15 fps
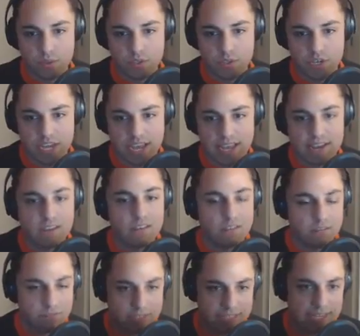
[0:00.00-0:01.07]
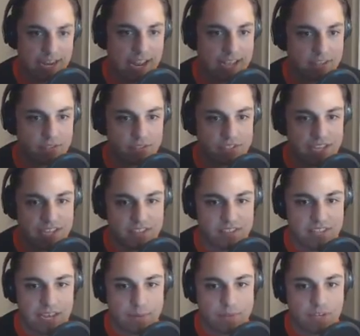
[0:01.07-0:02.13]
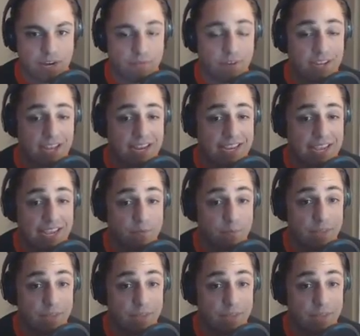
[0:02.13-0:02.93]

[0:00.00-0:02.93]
Gennett did exercise his option. I forgot I gave him the